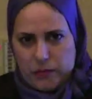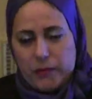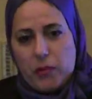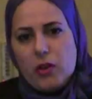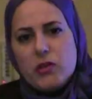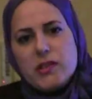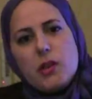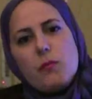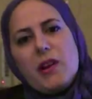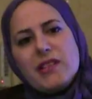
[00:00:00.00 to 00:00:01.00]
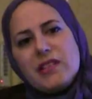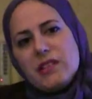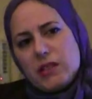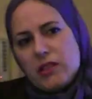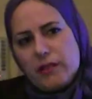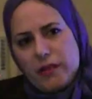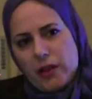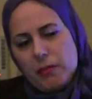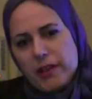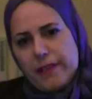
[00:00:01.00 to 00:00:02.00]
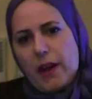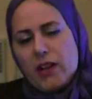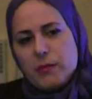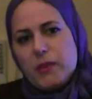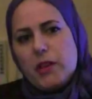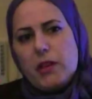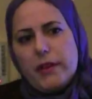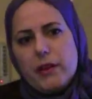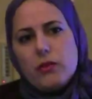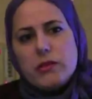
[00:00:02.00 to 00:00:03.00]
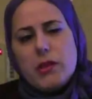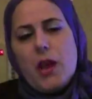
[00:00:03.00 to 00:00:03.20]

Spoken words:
But because neomycin is not available in the hospital, they use